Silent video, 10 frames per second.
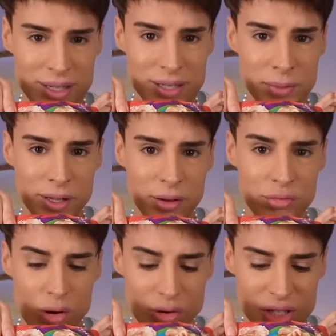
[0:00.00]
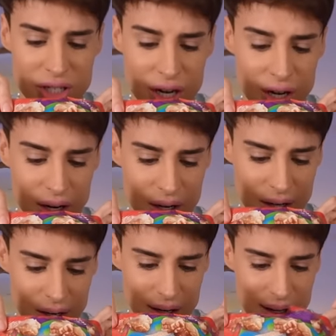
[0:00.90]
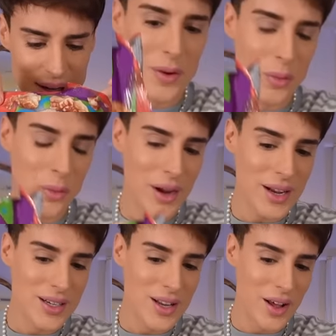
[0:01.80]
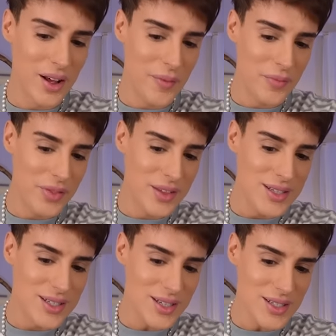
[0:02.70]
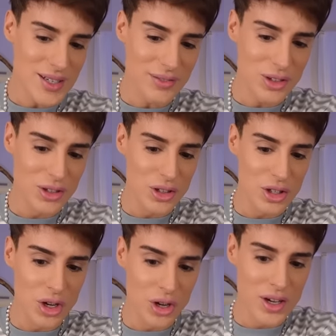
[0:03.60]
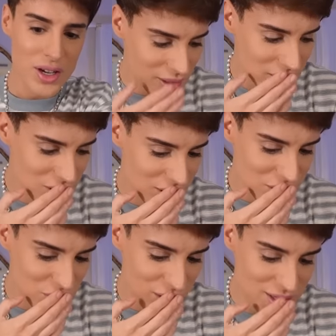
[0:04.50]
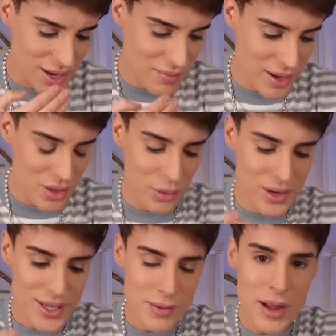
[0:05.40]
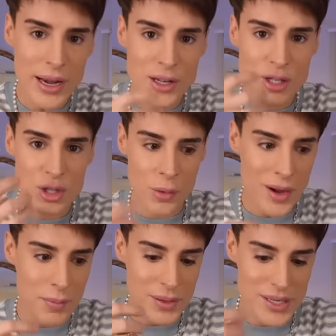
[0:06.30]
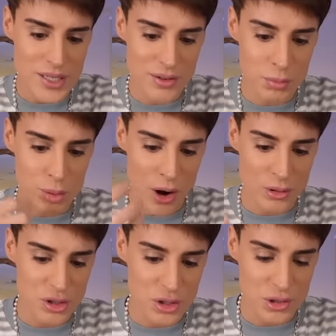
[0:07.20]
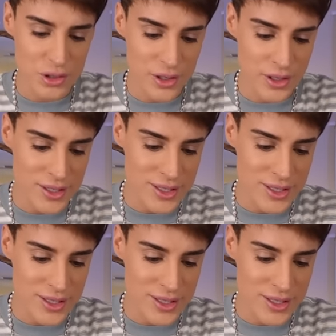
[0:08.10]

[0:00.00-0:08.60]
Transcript: it smell like roast chicken? Wait, this doesn't even look as good as the ones I made. The ones I made had so many pieces of brown sugar,